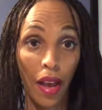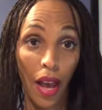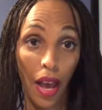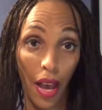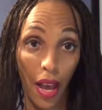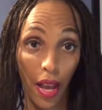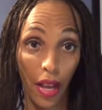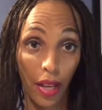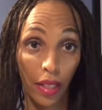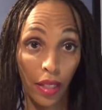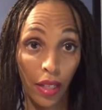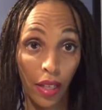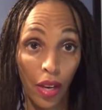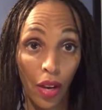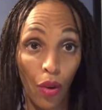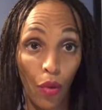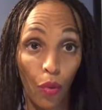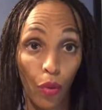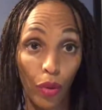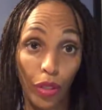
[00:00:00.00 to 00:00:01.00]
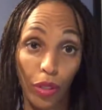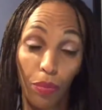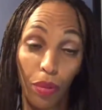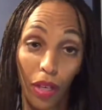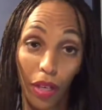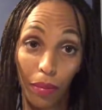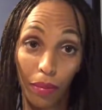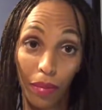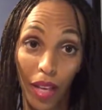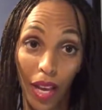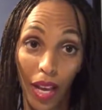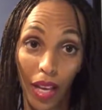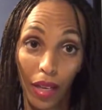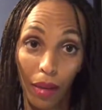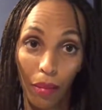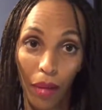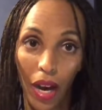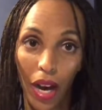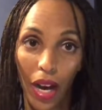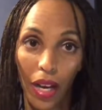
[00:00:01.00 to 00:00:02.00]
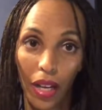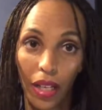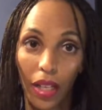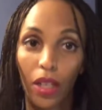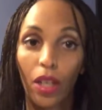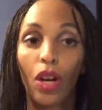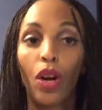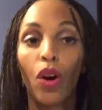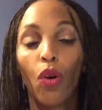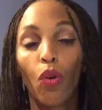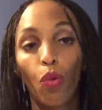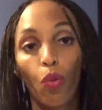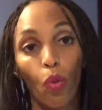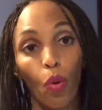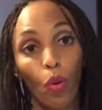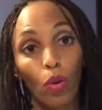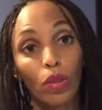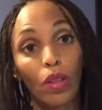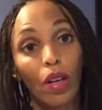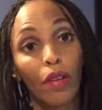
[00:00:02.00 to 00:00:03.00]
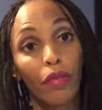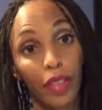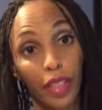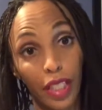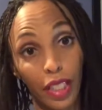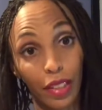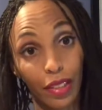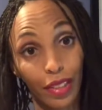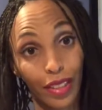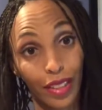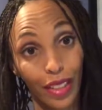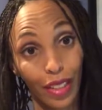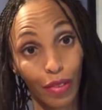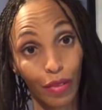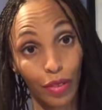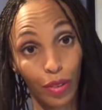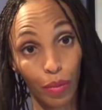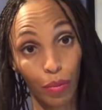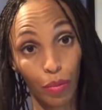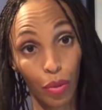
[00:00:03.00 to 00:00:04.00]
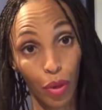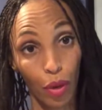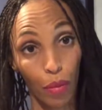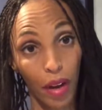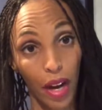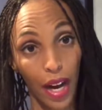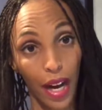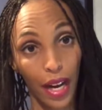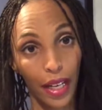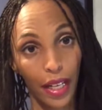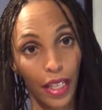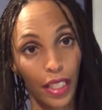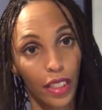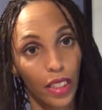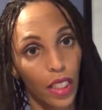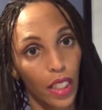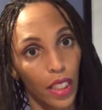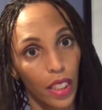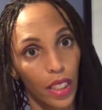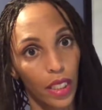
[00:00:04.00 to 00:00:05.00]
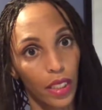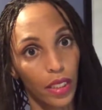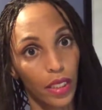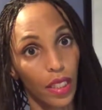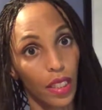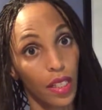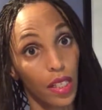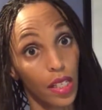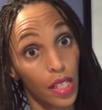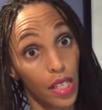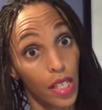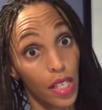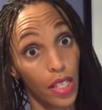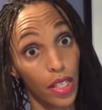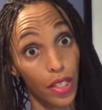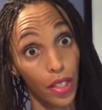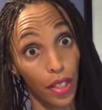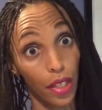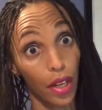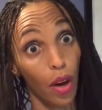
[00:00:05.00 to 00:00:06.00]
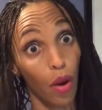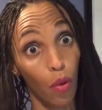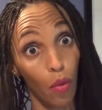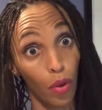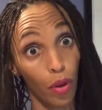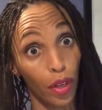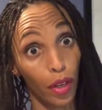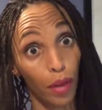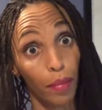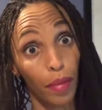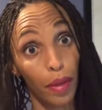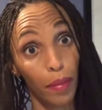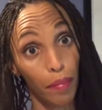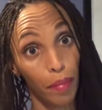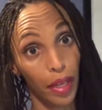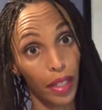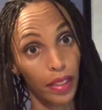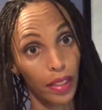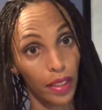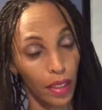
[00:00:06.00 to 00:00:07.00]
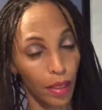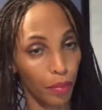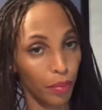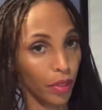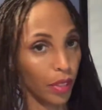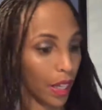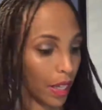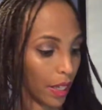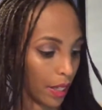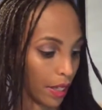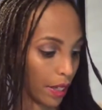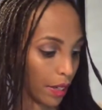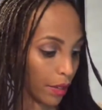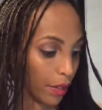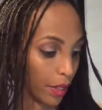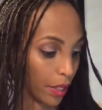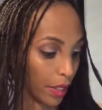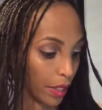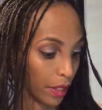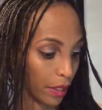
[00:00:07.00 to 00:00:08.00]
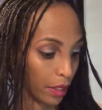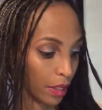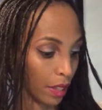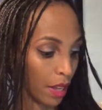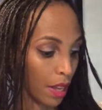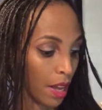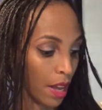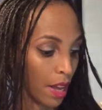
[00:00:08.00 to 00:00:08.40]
hey, when you pick up the antibiotic, roll over and get yourself some probiotics because you don't want to be messing up your late areas.